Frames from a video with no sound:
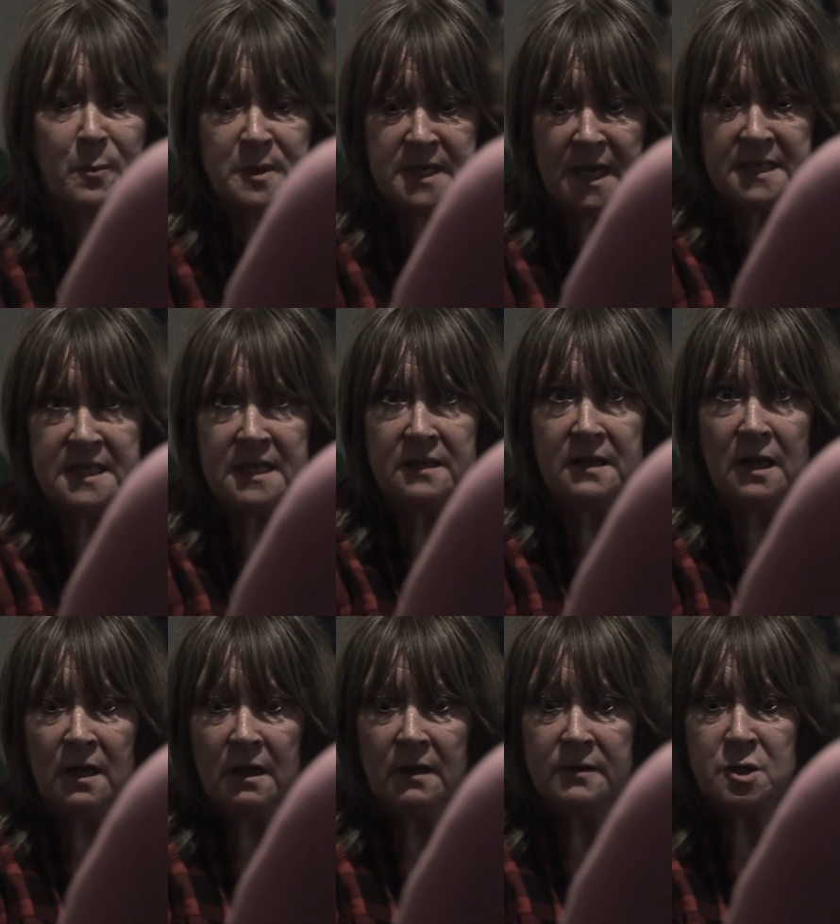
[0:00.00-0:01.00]
protecting
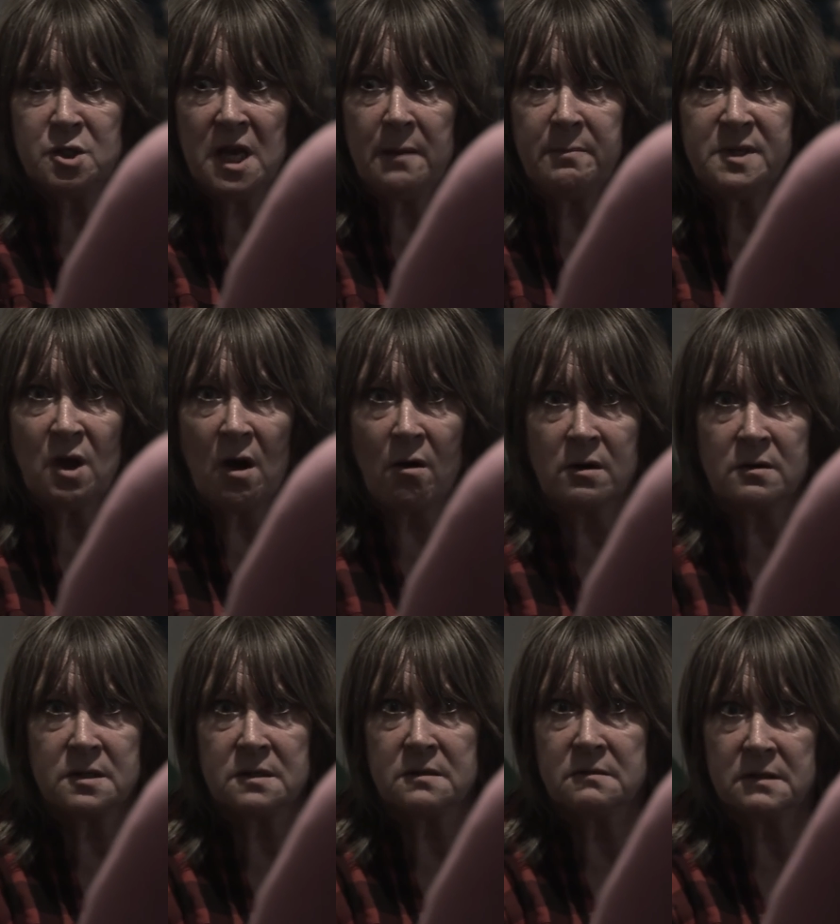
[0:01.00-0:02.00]
the sheep
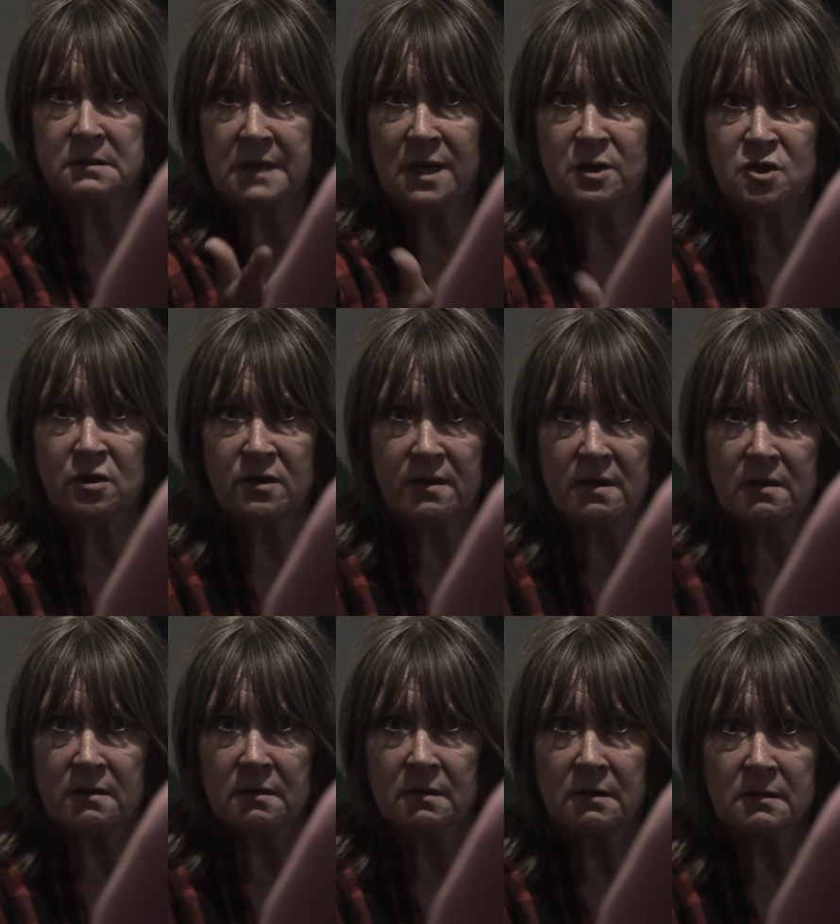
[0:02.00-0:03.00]
dogs and each other.
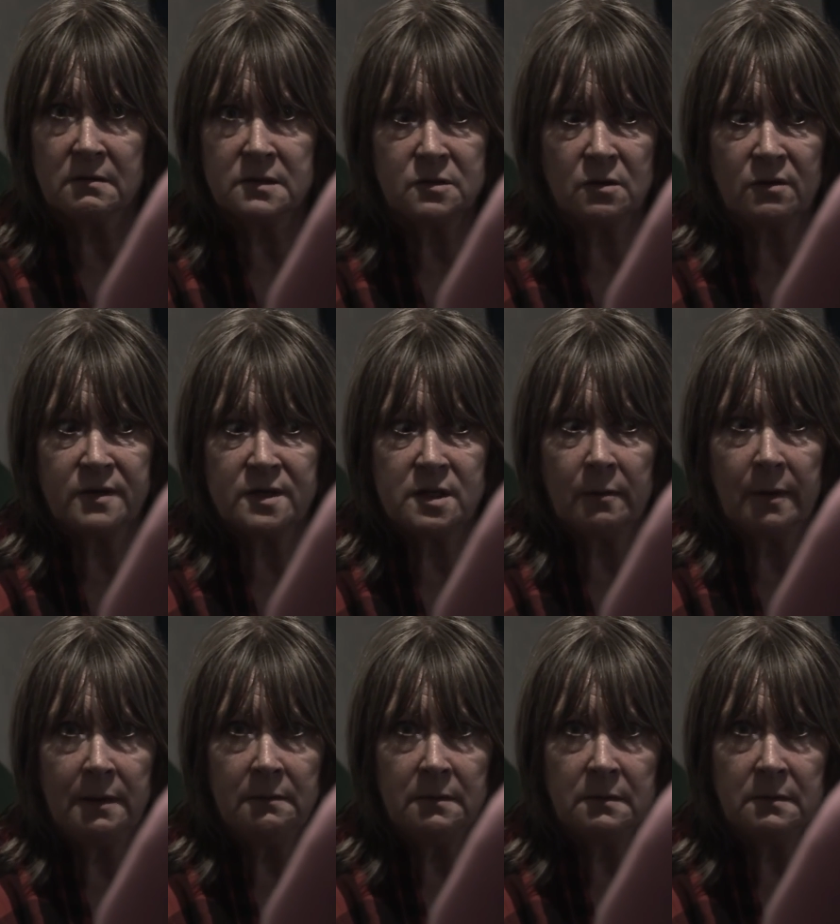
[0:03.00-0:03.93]
That's all they're doing.